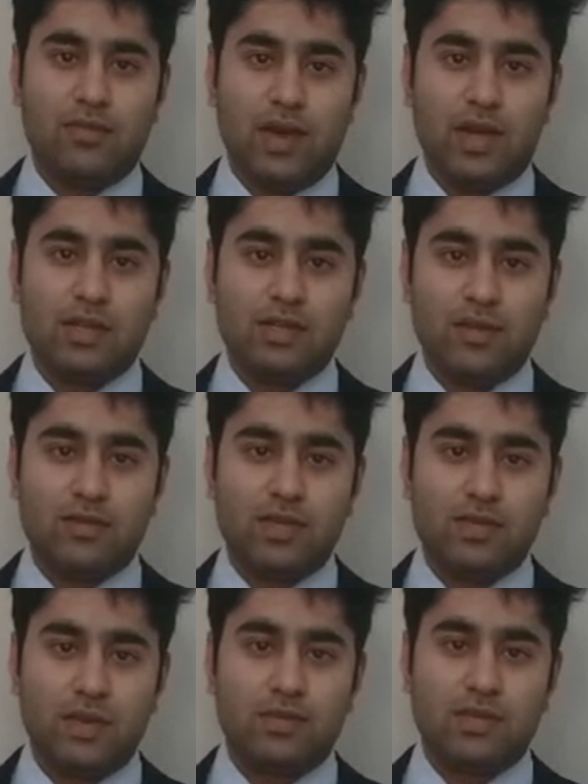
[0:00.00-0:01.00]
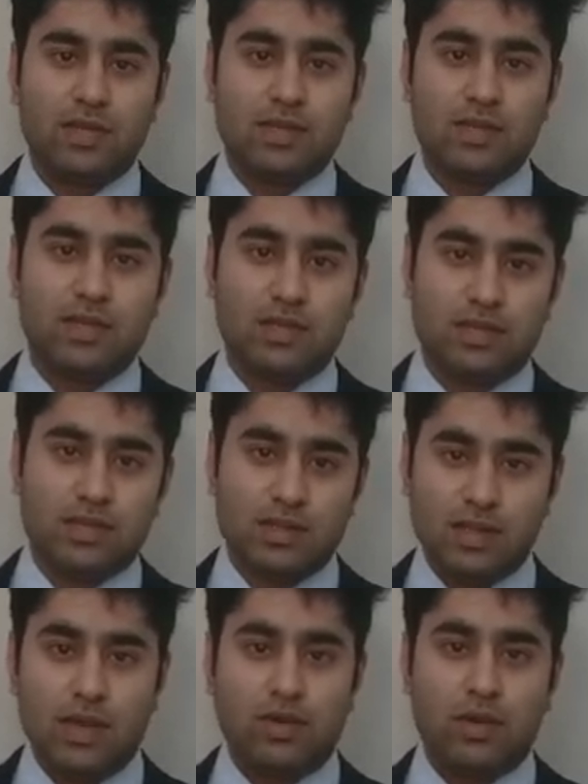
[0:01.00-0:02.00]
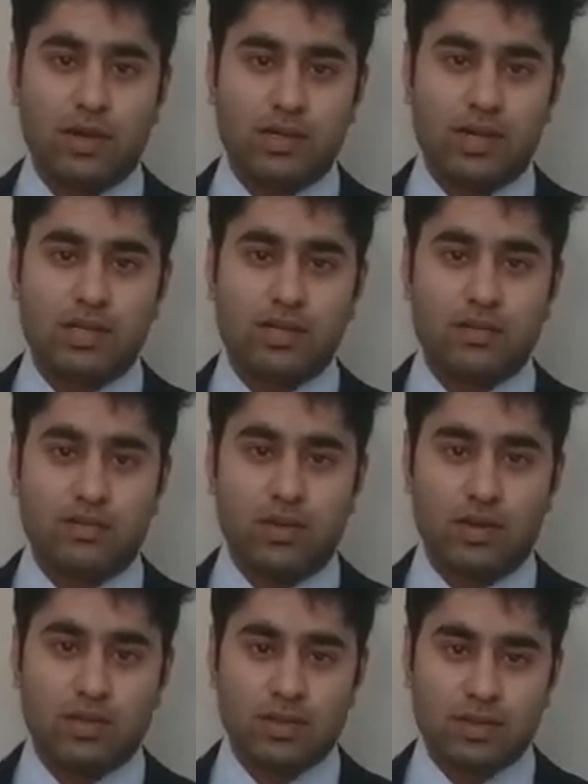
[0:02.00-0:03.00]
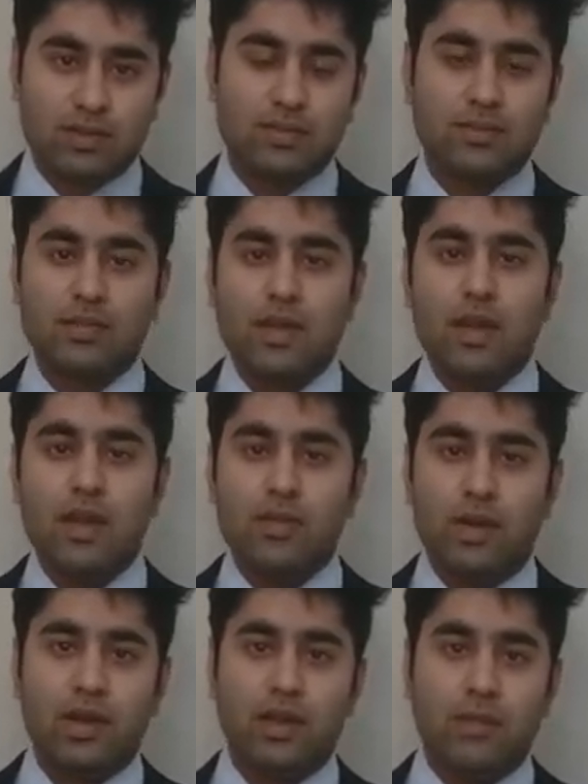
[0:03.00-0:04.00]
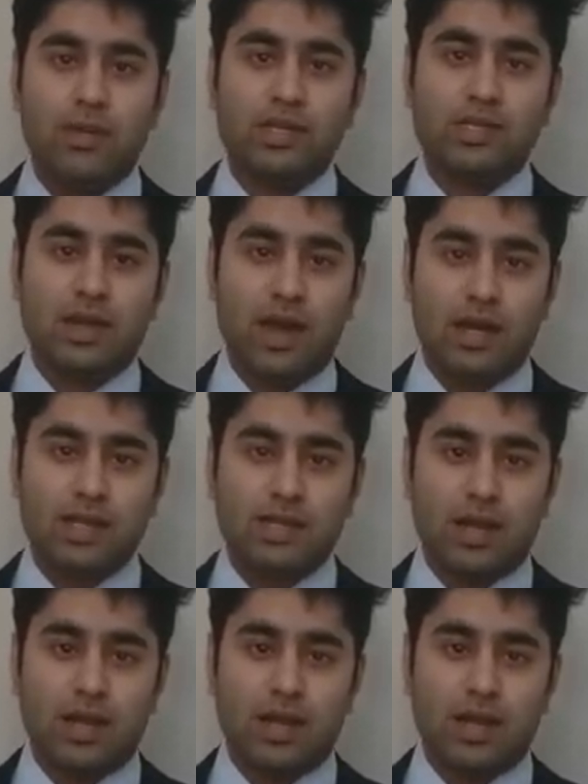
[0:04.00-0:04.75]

advantage of these people's conditions in order to test their drugs. Many companies deny these